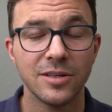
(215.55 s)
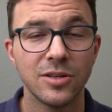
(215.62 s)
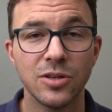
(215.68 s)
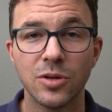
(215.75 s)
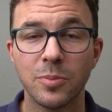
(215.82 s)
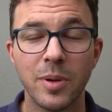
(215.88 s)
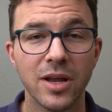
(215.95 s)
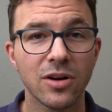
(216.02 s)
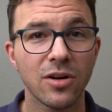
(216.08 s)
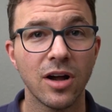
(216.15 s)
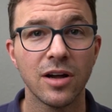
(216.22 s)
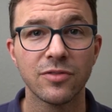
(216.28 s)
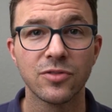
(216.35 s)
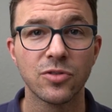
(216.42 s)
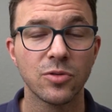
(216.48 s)
you're better
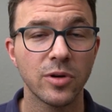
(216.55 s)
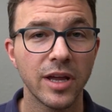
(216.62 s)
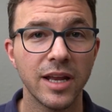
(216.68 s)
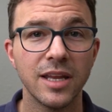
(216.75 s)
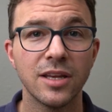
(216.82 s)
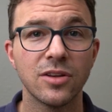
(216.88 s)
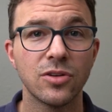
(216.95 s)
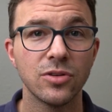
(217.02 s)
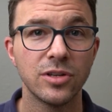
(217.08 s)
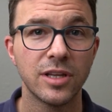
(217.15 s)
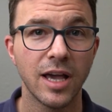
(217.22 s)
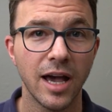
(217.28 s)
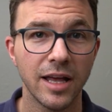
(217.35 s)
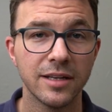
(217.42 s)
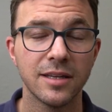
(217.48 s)
off creating good
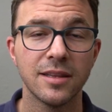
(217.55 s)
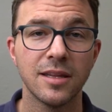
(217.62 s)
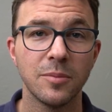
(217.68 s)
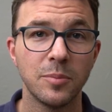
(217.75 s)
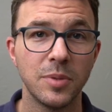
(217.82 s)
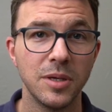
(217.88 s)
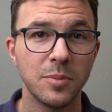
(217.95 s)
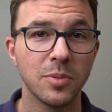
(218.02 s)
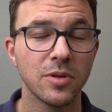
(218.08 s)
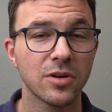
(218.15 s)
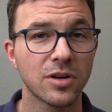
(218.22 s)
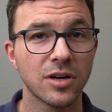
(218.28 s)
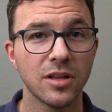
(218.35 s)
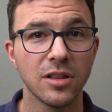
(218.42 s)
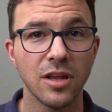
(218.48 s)
content that people are
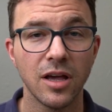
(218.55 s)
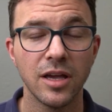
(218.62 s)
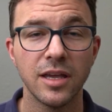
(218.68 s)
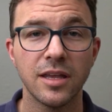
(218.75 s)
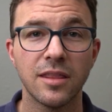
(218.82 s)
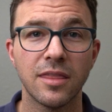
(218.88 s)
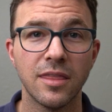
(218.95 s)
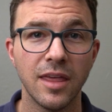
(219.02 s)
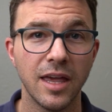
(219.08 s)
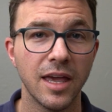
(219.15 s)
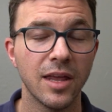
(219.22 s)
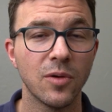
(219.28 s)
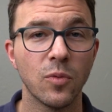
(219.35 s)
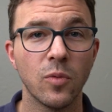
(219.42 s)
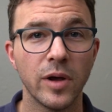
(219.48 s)
going to like
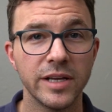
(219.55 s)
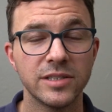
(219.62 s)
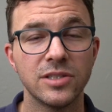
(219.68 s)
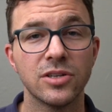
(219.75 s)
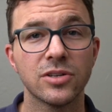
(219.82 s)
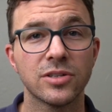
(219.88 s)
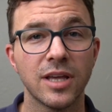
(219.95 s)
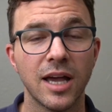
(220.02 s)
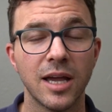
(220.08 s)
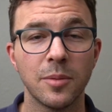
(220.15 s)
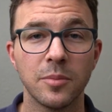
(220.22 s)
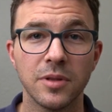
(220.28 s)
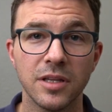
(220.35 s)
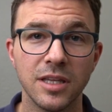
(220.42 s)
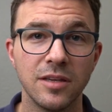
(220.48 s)
than wasting your
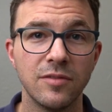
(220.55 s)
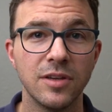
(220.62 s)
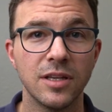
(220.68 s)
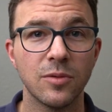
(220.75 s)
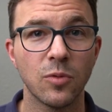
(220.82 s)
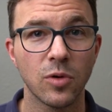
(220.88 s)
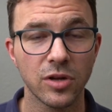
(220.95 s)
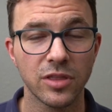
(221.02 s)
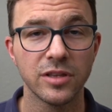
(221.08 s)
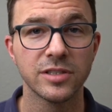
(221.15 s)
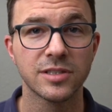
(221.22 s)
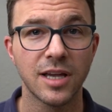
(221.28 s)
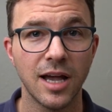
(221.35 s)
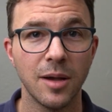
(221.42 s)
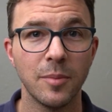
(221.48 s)
time leaving
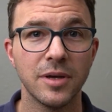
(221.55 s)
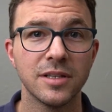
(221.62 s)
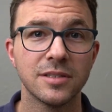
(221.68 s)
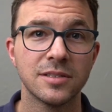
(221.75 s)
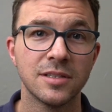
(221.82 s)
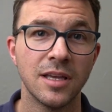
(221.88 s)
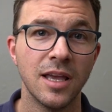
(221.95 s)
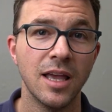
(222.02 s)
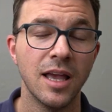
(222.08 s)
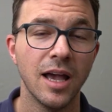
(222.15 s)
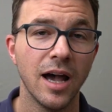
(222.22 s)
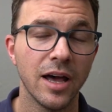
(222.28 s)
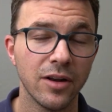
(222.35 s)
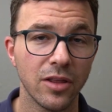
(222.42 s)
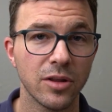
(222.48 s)
worthless comments
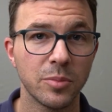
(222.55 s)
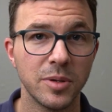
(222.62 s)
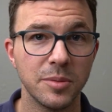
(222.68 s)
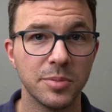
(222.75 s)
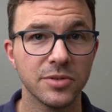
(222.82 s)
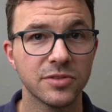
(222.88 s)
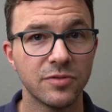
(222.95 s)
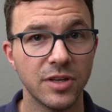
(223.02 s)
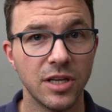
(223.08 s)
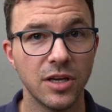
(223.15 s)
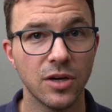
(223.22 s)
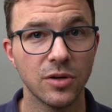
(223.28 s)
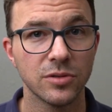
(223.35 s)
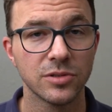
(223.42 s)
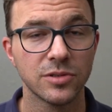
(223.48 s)
on other people's
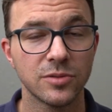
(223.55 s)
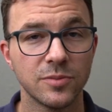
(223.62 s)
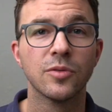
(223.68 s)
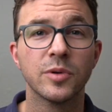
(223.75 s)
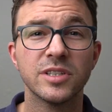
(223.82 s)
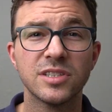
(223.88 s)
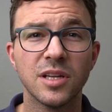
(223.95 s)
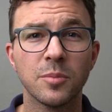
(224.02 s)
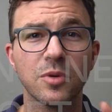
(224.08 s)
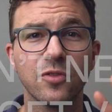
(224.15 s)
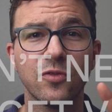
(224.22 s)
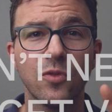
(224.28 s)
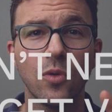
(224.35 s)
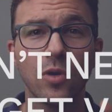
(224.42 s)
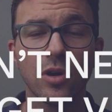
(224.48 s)
videos. Reason number
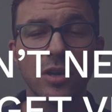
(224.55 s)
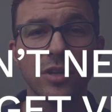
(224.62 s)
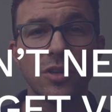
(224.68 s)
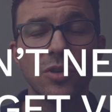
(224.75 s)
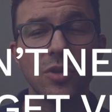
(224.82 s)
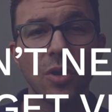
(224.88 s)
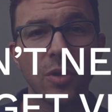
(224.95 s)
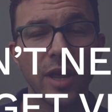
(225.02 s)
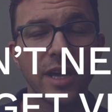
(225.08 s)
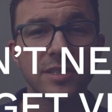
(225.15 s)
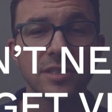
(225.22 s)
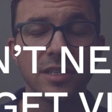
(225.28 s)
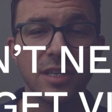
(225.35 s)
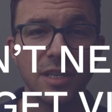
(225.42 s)
four, you don't actually